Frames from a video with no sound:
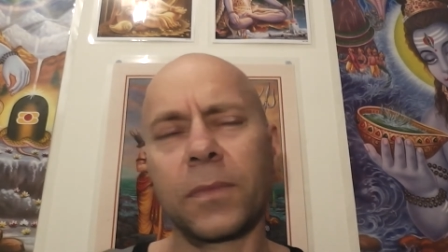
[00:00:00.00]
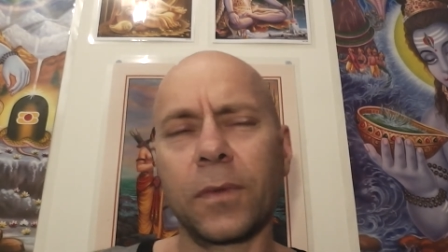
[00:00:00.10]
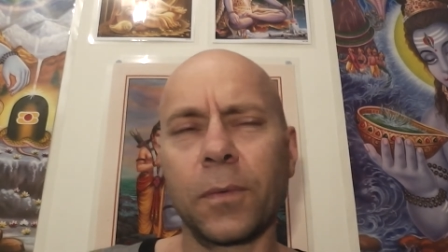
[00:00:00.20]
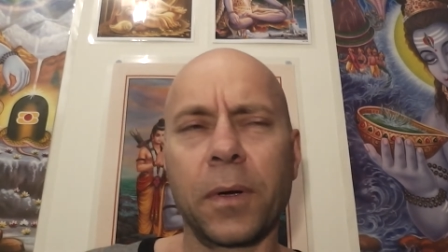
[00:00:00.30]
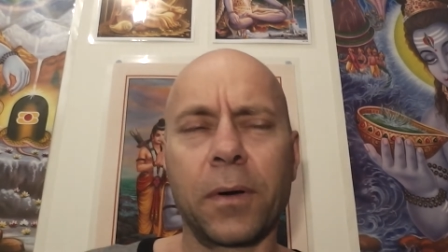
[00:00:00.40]

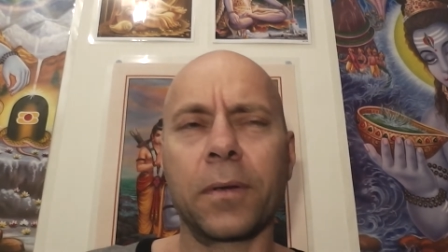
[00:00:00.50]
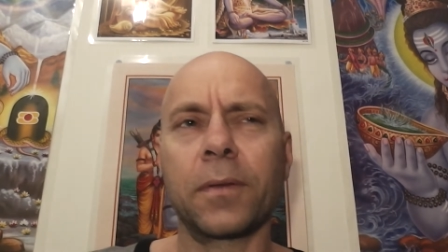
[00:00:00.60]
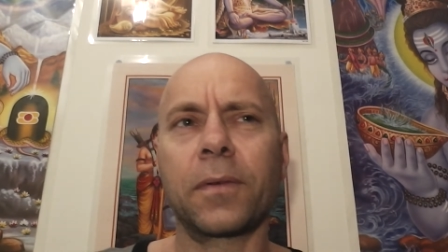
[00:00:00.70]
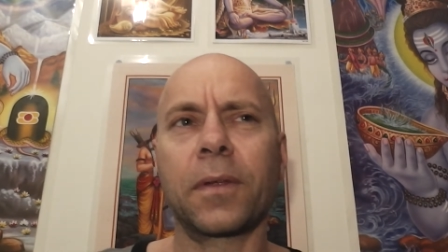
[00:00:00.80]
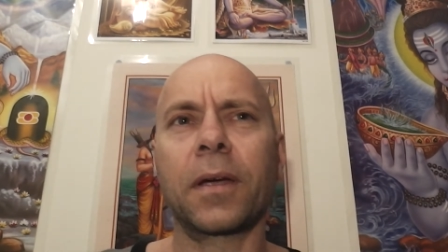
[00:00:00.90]
to where I
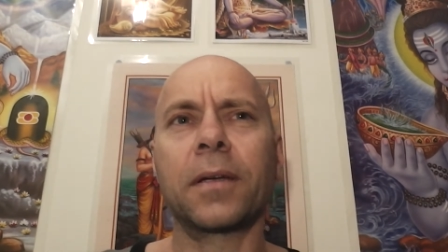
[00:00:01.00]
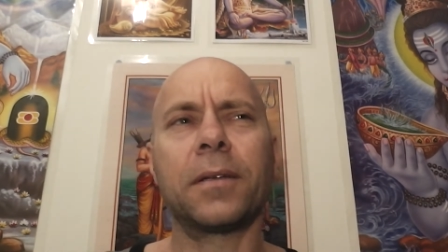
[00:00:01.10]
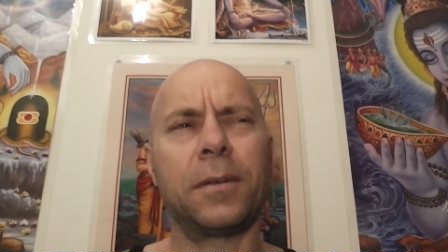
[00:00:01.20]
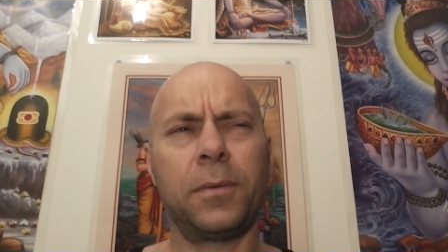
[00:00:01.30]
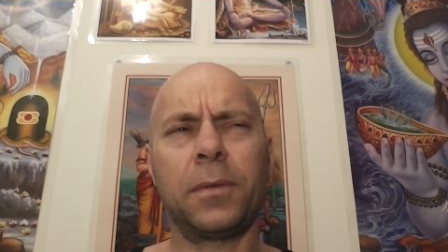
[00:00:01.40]
was staying,
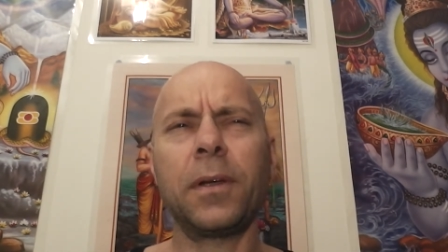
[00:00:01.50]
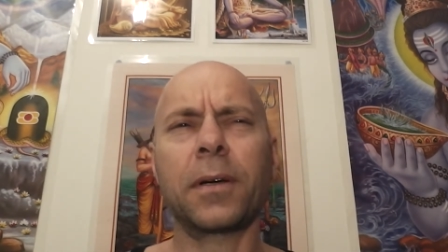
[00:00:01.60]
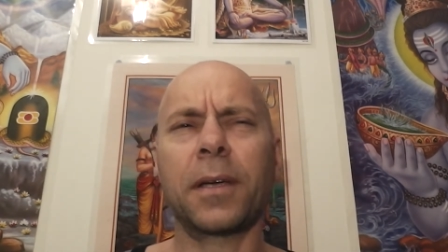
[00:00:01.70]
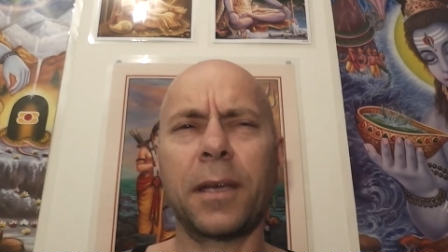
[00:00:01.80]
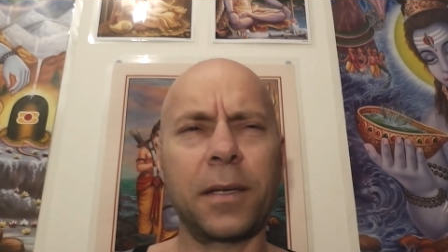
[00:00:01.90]
and it was
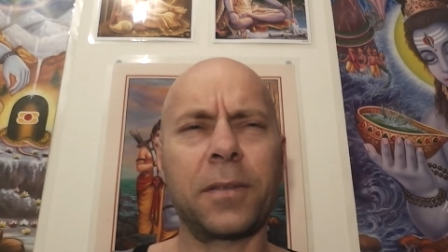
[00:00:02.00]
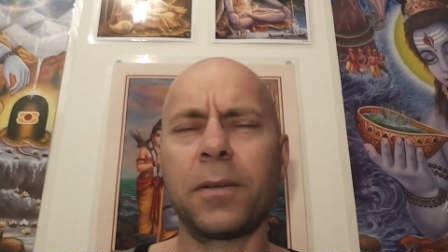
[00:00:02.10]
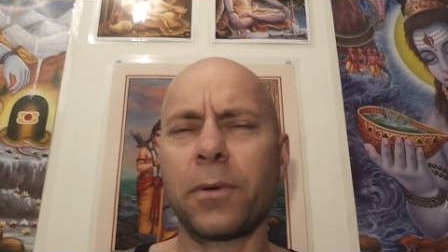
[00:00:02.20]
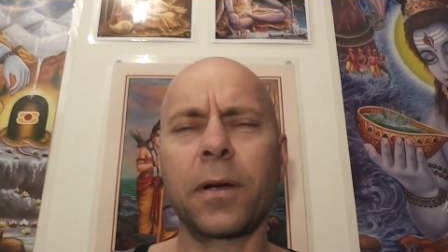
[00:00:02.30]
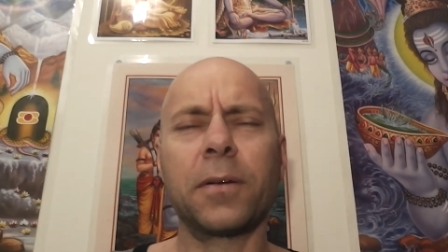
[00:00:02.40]
like a
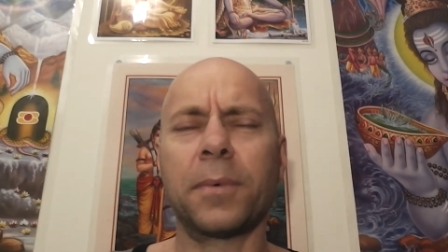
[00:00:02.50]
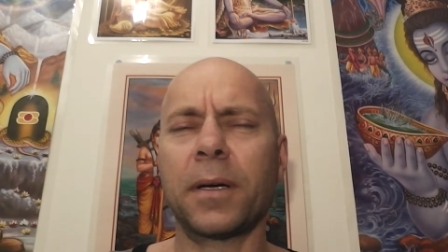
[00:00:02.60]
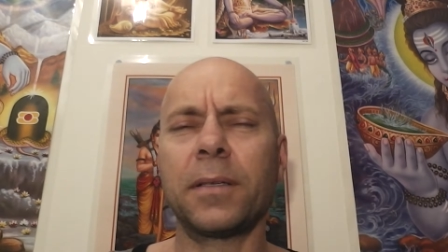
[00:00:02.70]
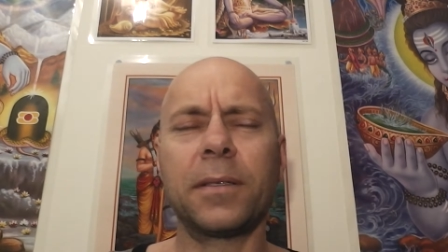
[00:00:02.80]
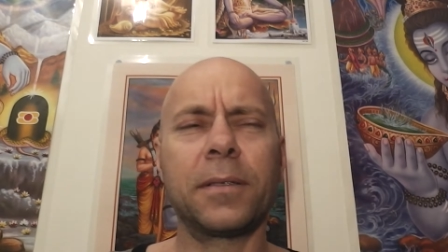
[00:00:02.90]
hectic road,
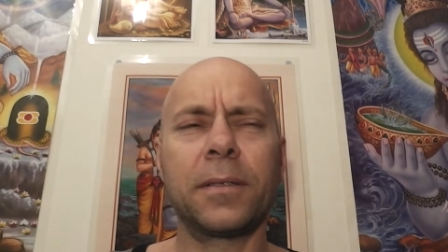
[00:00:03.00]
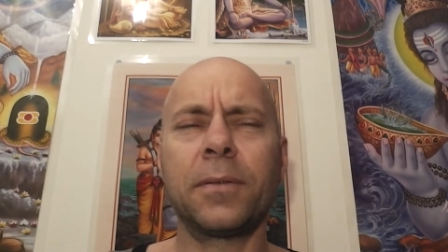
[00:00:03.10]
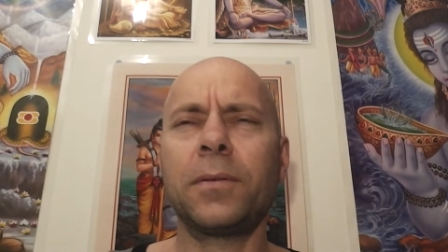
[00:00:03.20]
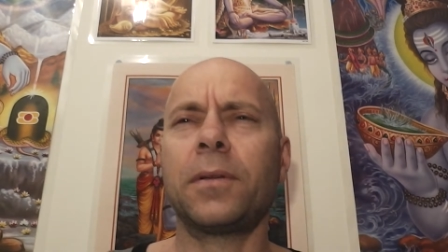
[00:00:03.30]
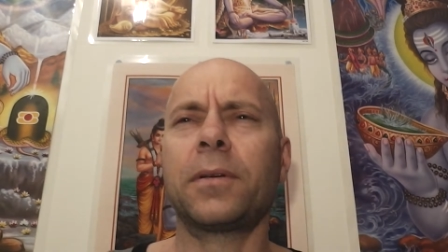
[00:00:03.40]
mate. It
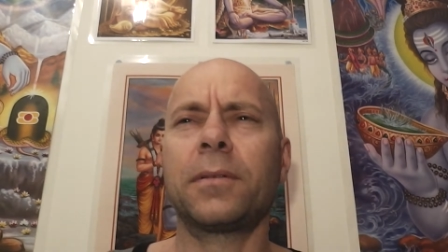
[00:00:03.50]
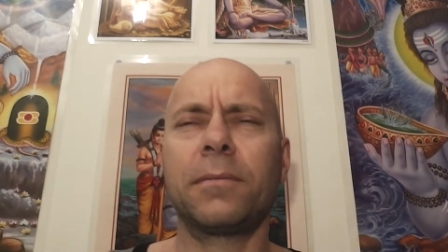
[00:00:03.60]
was like